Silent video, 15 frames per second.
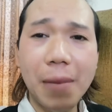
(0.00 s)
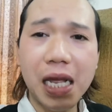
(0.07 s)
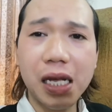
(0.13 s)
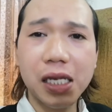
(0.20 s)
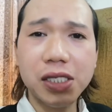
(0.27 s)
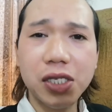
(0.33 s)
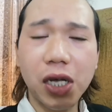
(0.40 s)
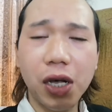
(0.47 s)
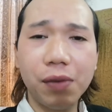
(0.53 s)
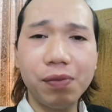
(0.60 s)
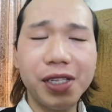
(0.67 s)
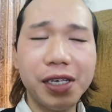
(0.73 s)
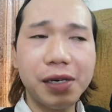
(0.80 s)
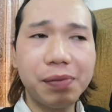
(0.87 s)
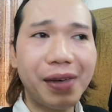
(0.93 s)
because
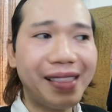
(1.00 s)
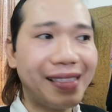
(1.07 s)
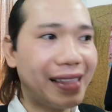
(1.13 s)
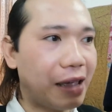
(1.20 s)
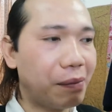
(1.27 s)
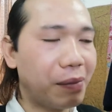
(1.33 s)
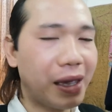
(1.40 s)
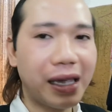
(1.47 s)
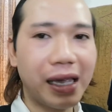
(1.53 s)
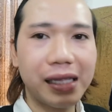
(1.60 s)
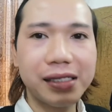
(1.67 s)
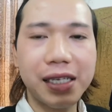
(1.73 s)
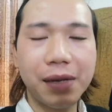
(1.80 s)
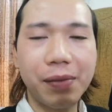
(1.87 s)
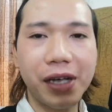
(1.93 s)
of the pandemic
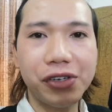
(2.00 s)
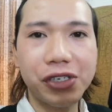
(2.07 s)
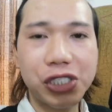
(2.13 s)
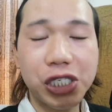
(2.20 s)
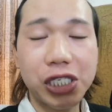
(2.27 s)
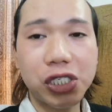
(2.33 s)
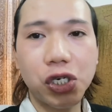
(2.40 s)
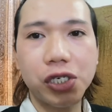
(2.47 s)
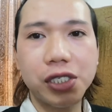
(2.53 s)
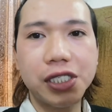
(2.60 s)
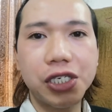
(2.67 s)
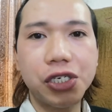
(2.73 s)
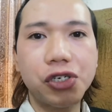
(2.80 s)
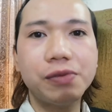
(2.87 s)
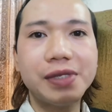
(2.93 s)
and some other
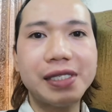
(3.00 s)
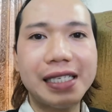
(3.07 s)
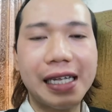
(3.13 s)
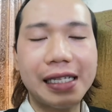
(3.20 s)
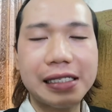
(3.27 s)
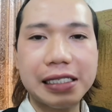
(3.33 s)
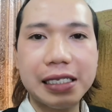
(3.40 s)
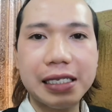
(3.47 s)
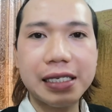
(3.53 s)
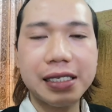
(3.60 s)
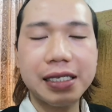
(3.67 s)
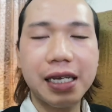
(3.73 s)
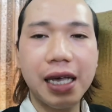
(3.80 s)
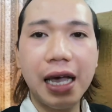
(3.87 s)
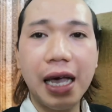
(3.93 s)

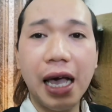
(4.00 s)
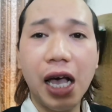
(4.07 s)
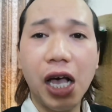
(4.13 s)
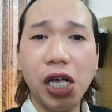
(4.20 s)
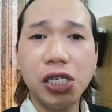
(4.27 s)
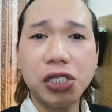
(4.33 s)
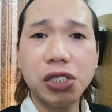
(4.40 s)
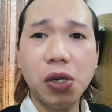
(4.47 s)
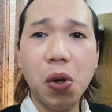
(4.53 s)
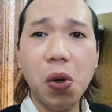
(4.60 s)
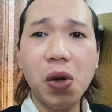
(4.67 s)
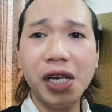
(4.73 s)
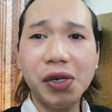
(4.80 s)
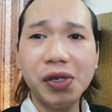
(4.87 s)
circumstances. So